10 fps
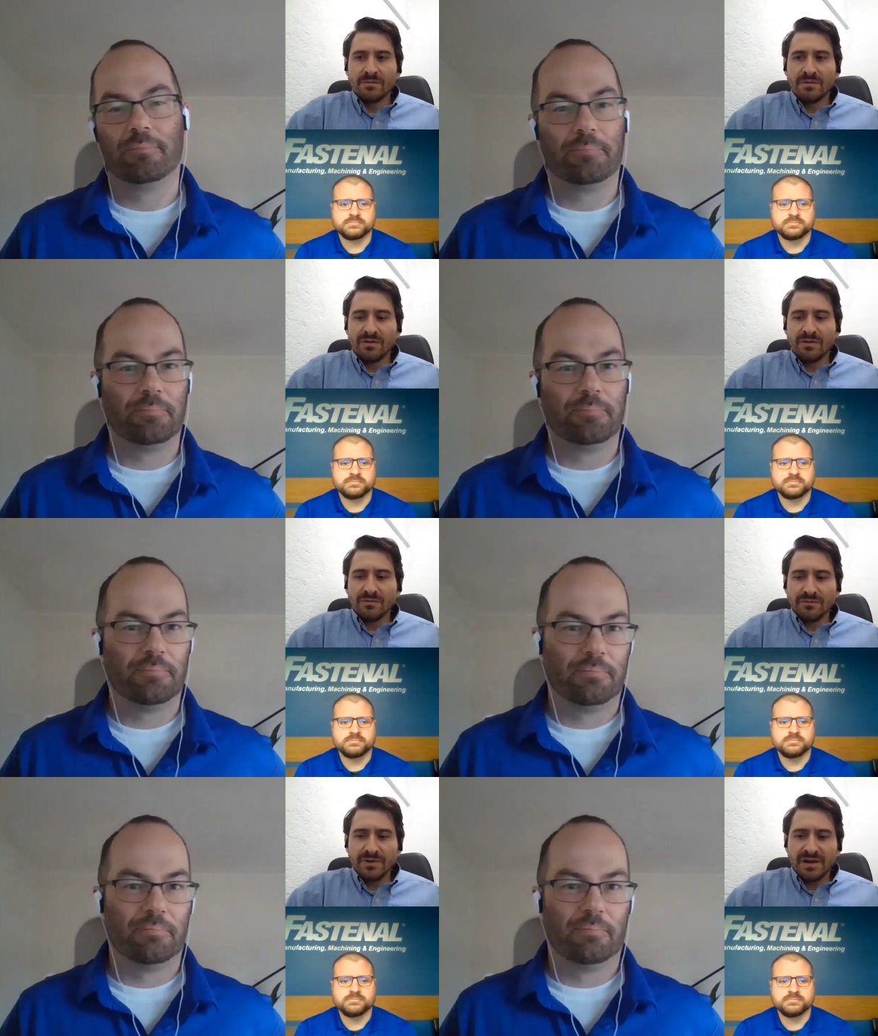
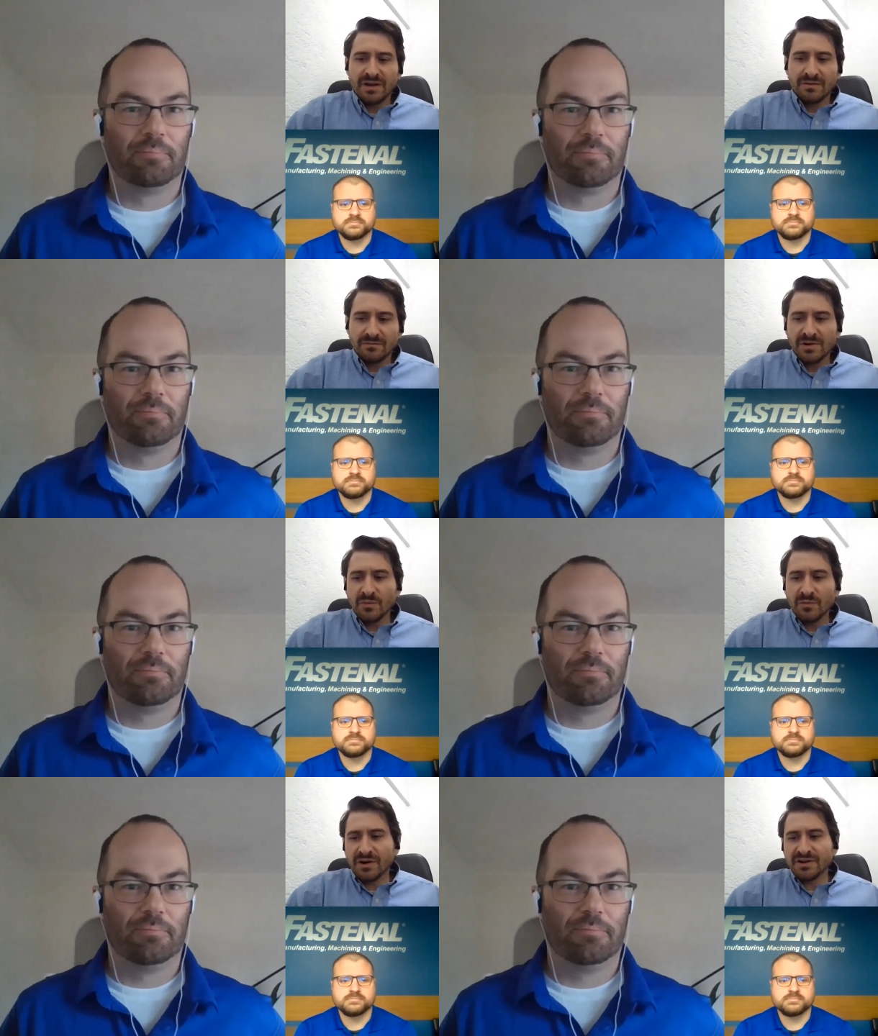Speaker 1: Well, we we
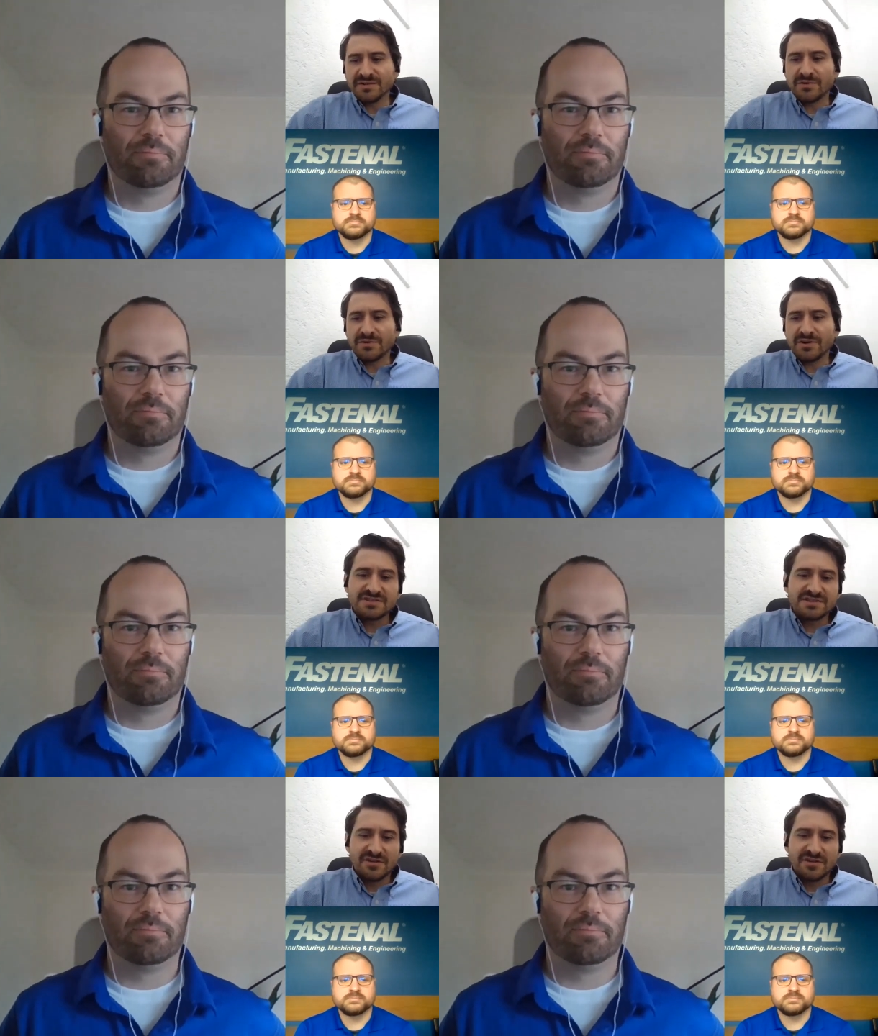were in the
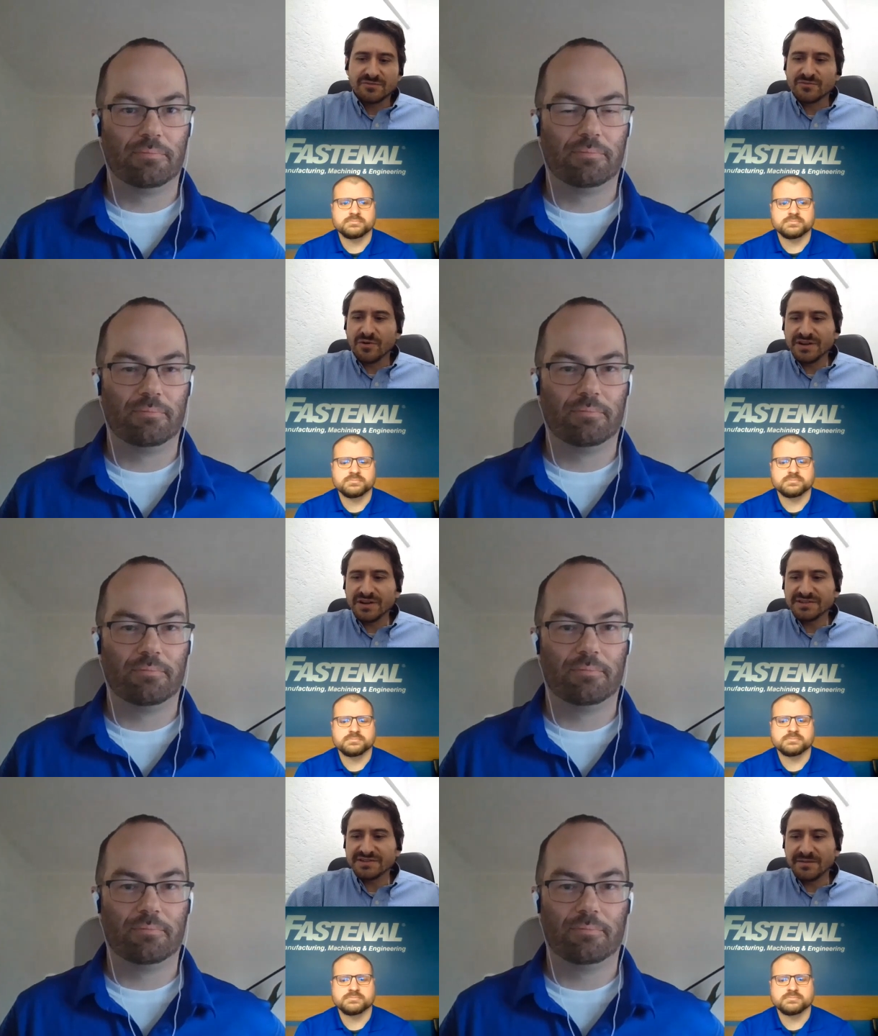process of
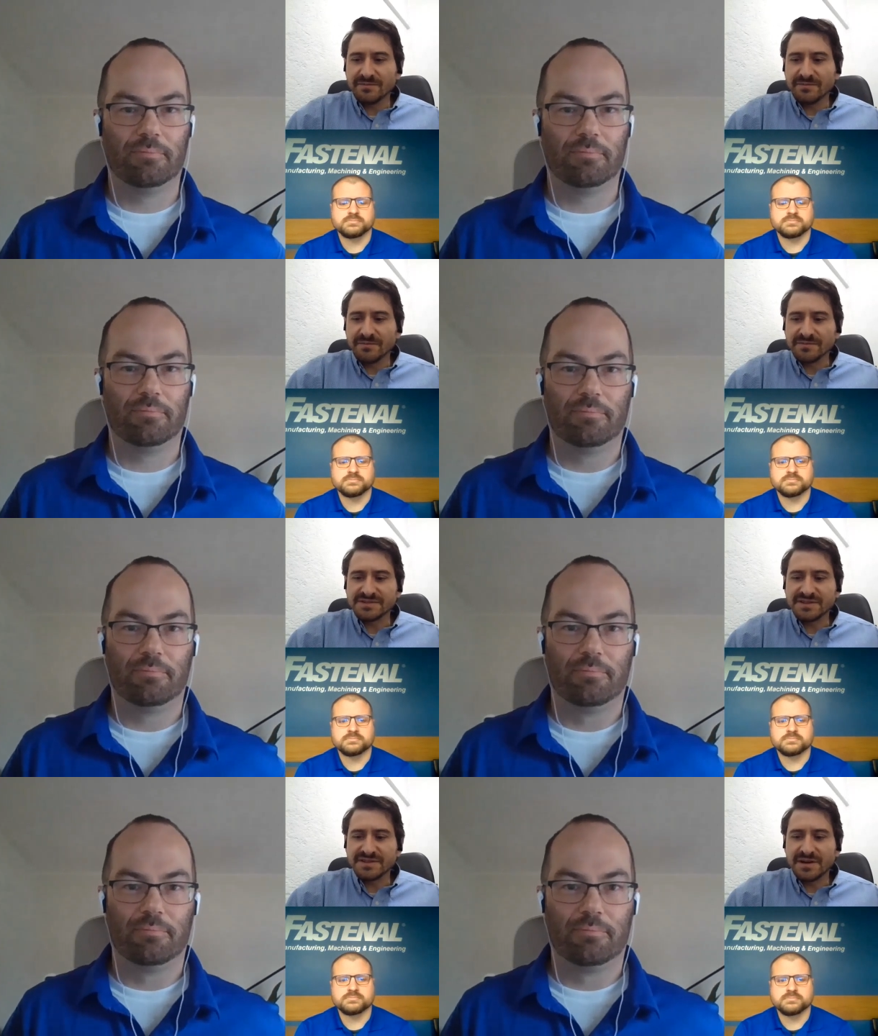quoting some
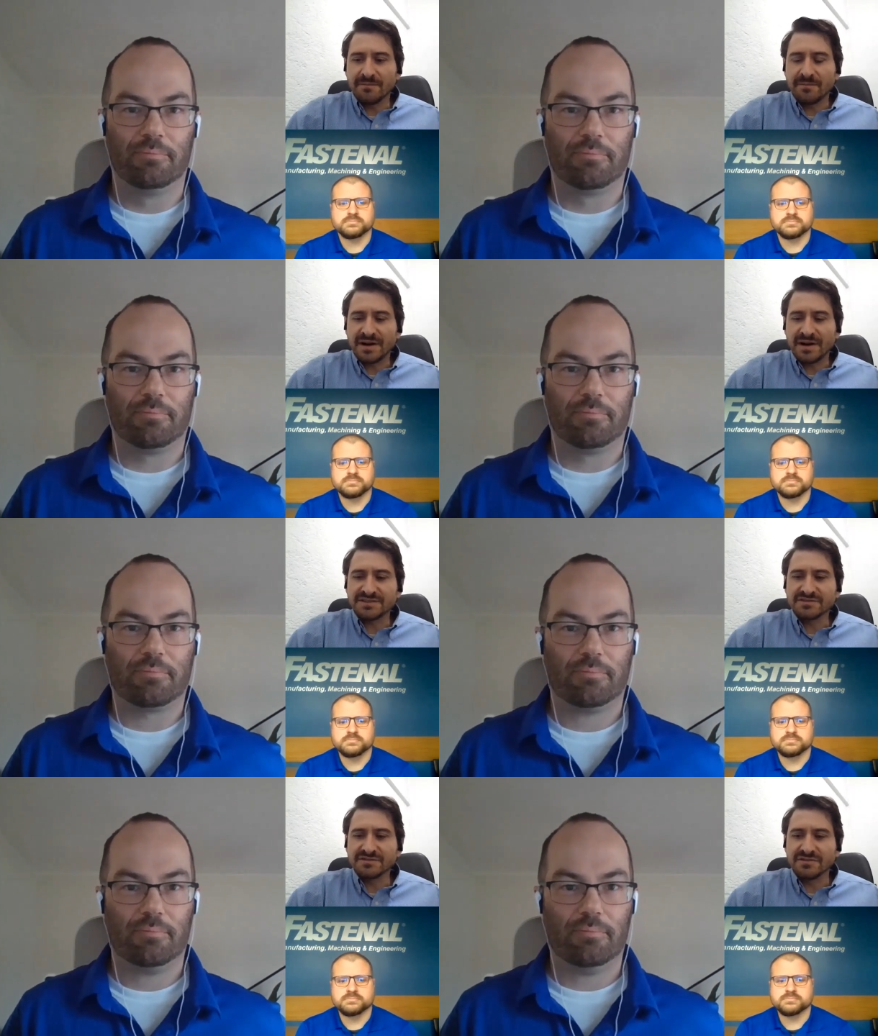some
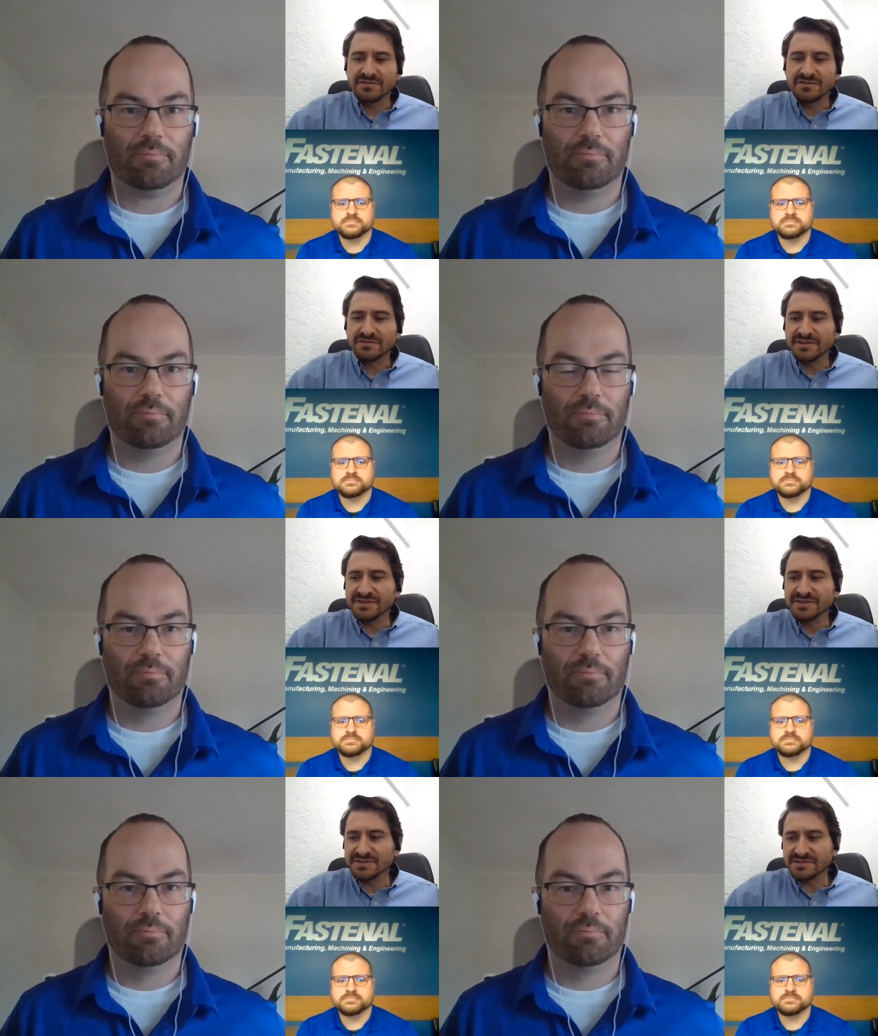parts to to
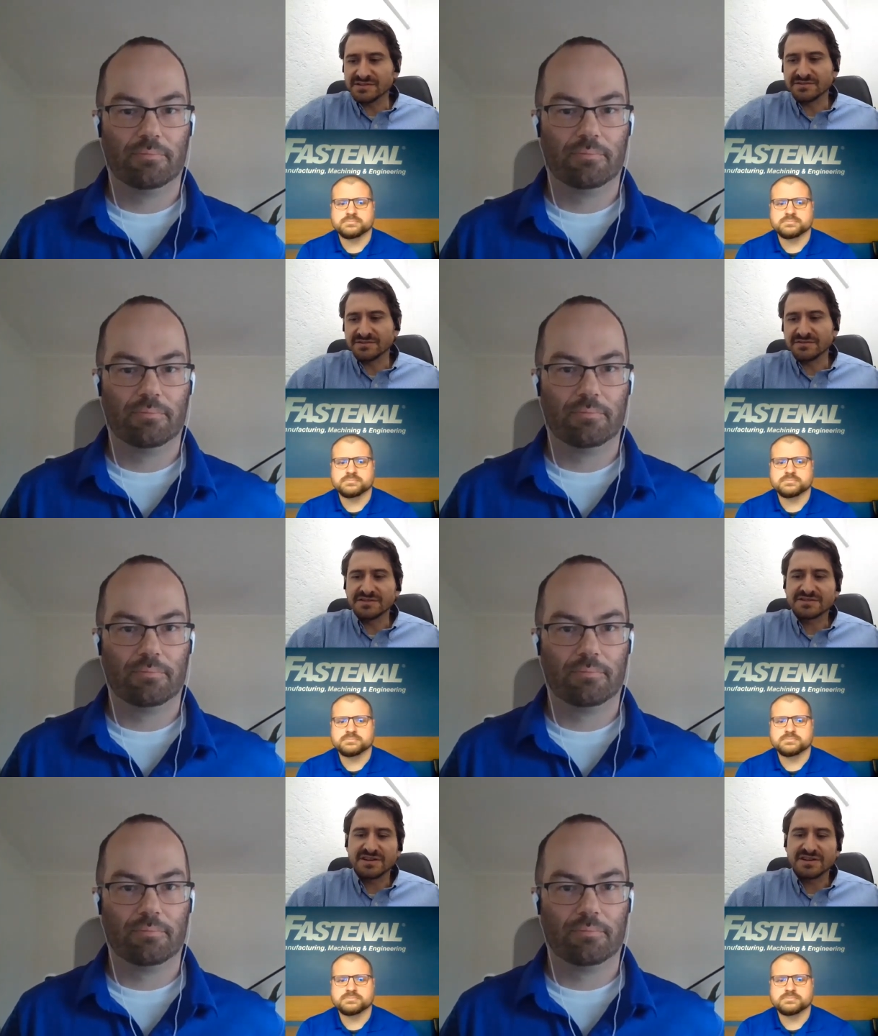this to
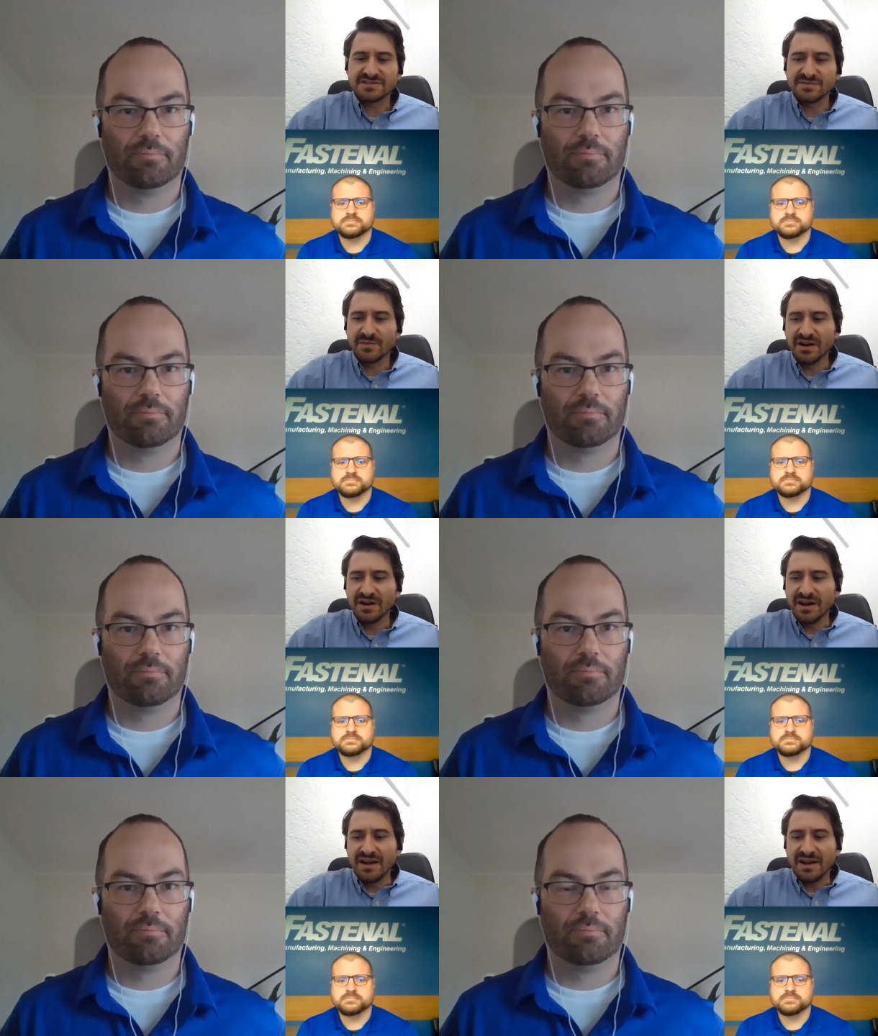this customer,